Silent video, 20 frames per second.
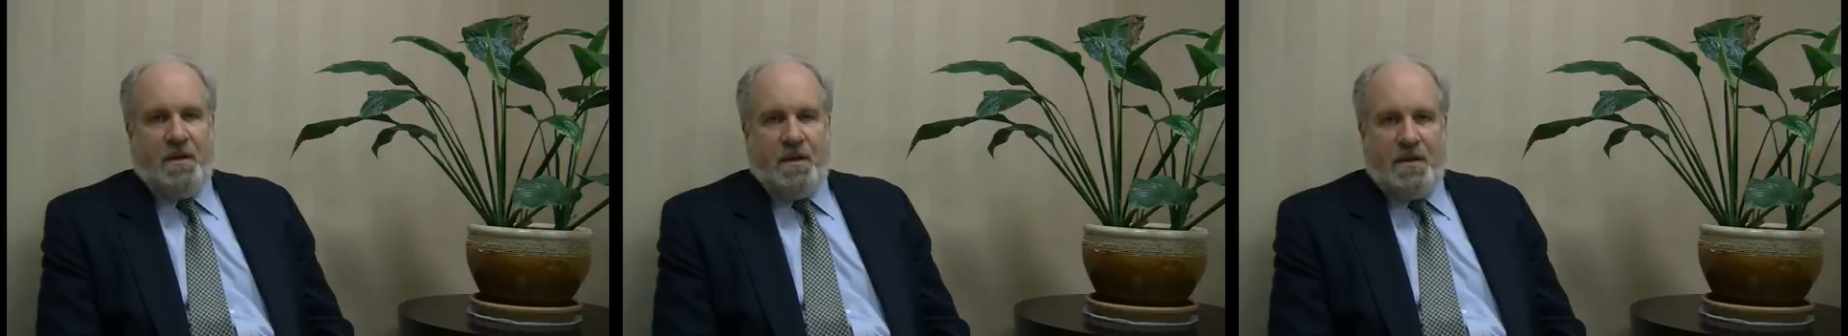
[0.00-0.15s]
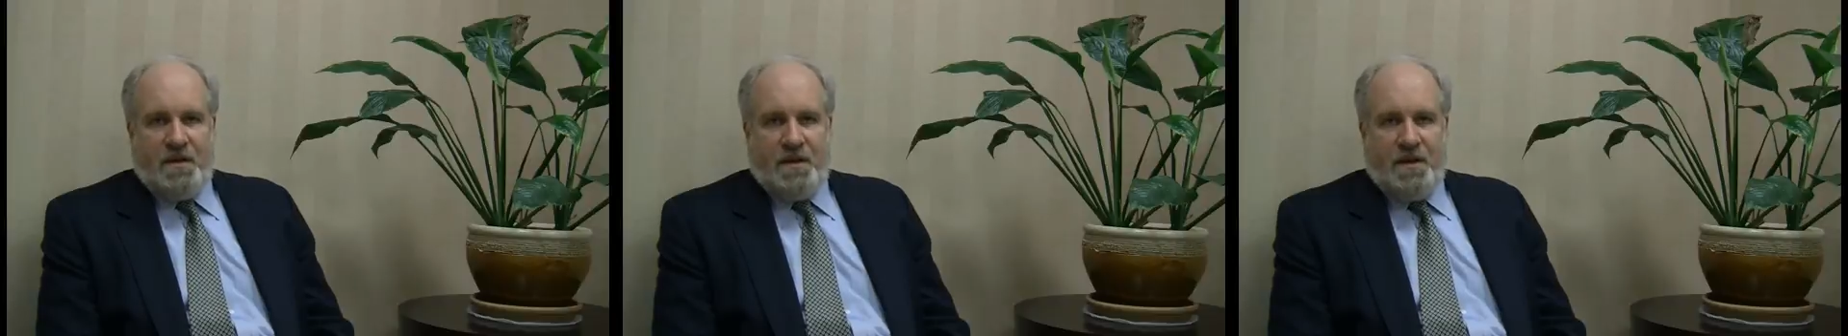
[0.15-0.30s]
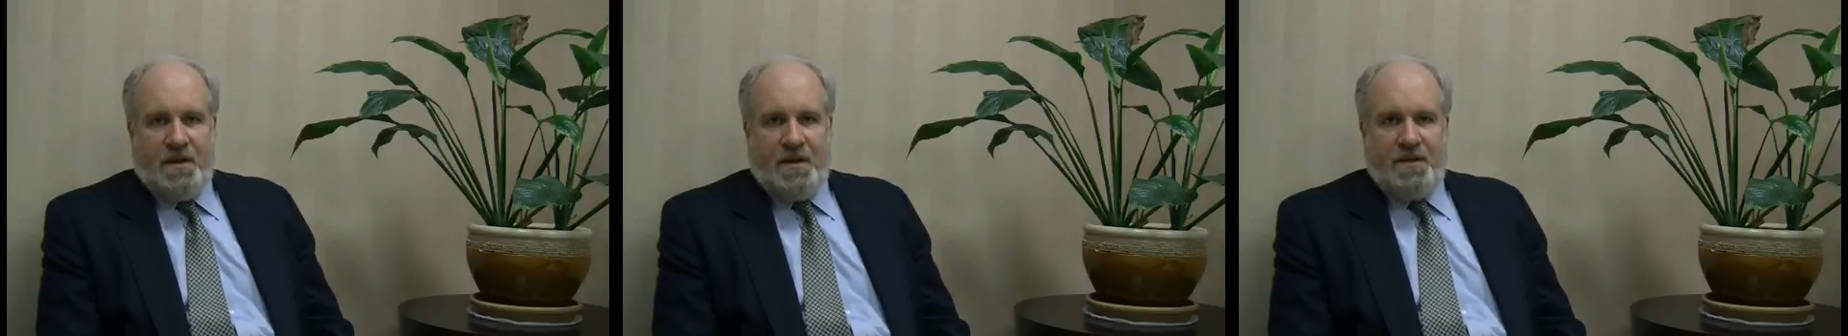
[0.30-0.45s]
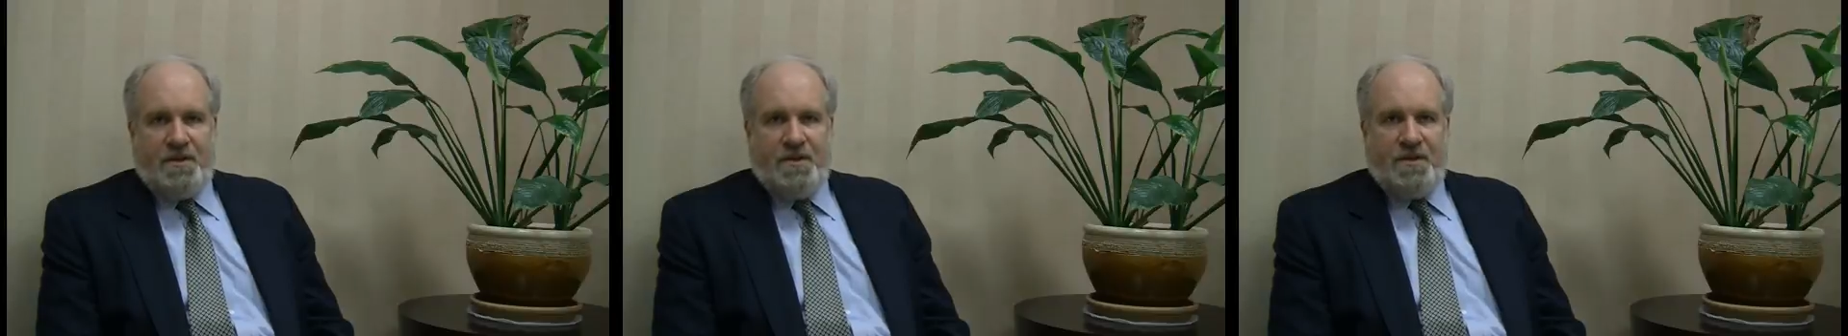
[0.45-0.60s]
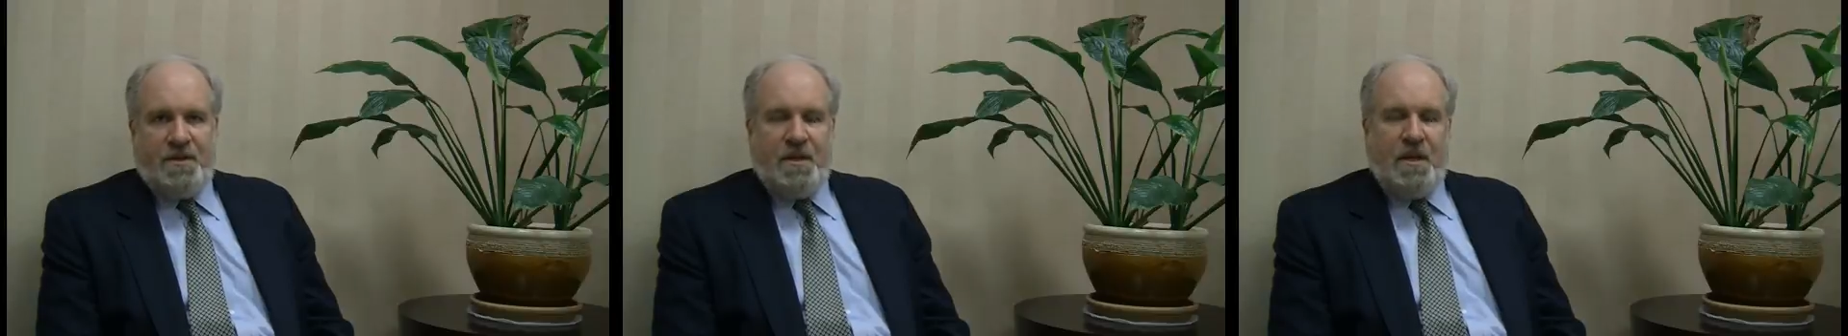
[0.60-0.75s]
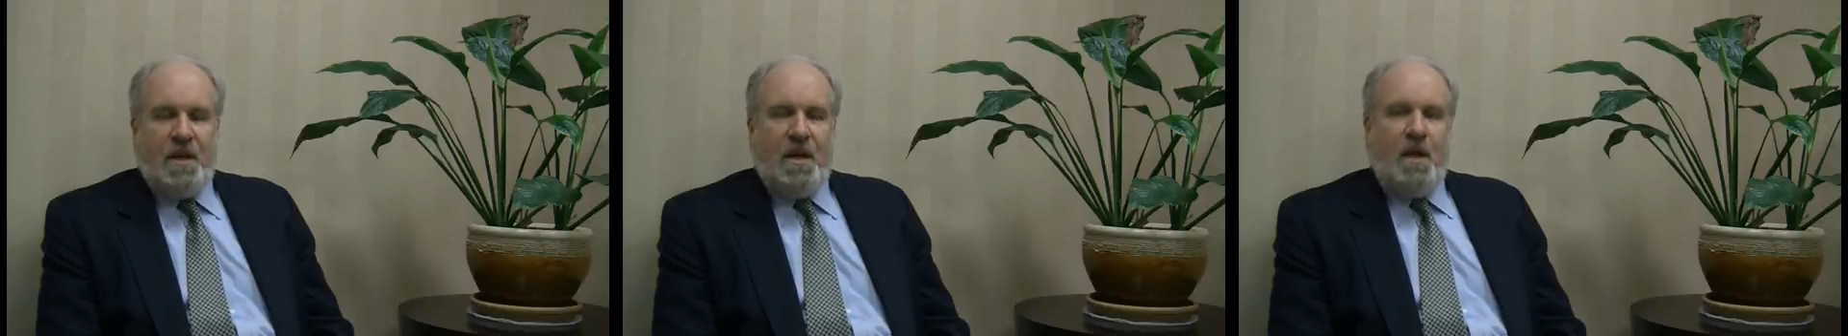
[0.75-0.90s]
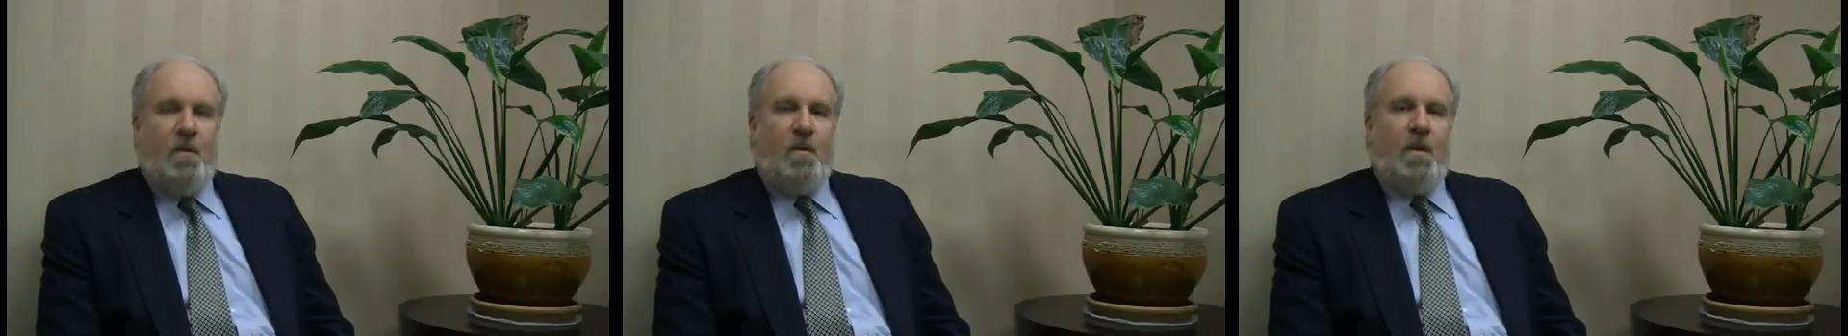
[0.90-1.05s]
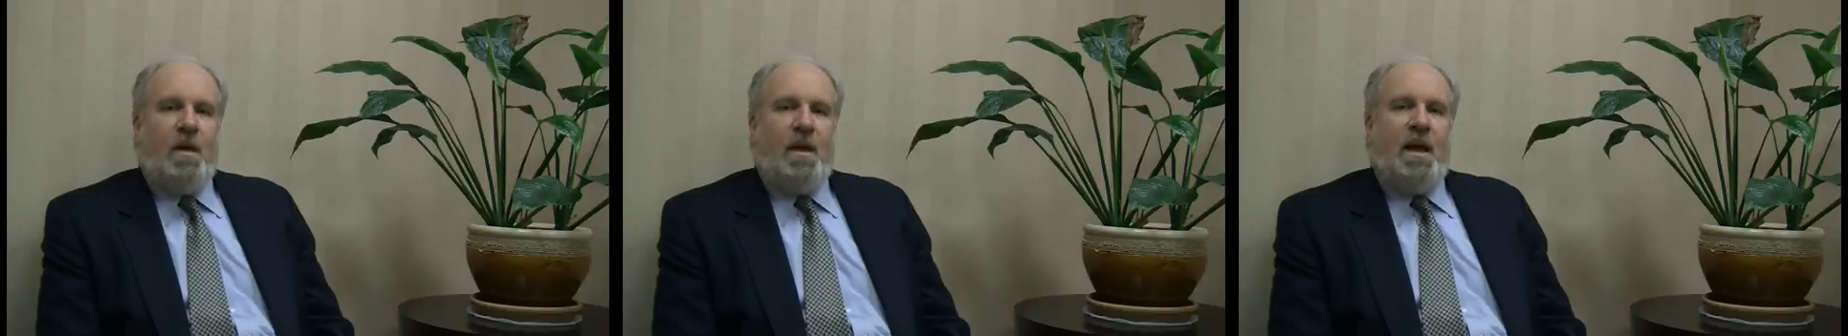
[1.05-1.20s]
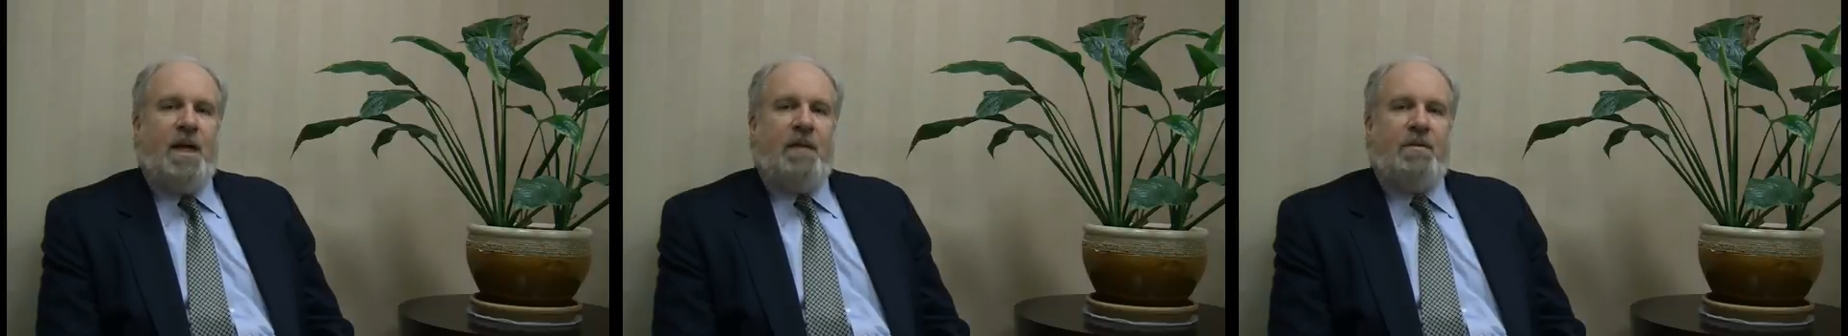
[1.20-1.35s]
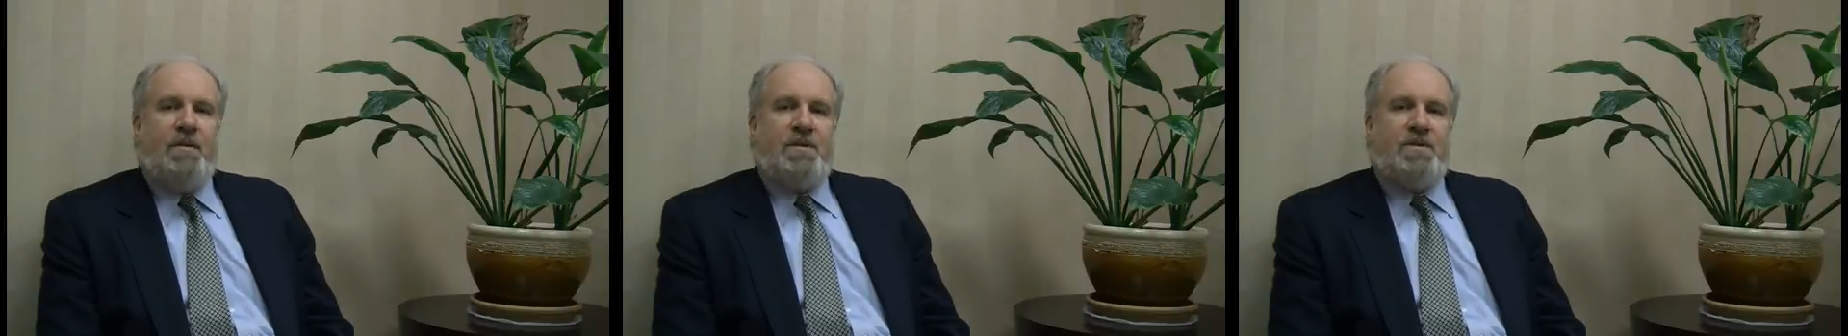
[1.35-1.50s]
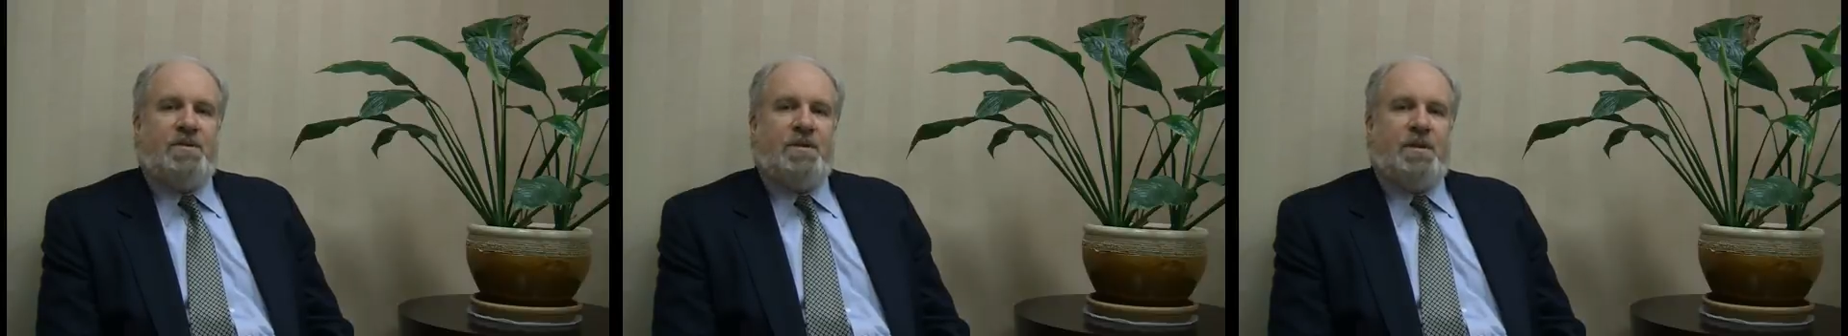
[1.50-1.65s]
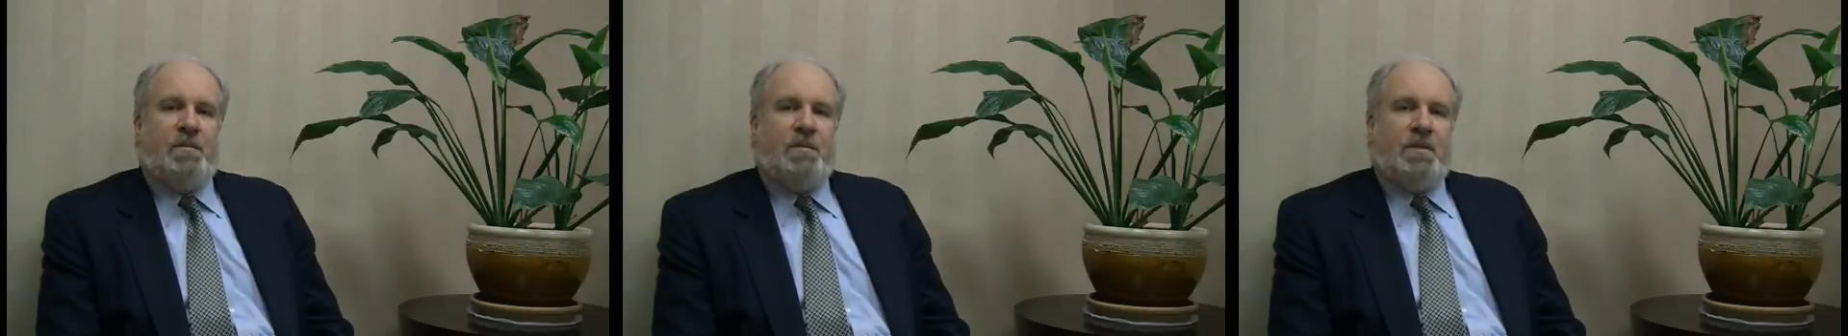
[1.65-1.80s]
needs while having some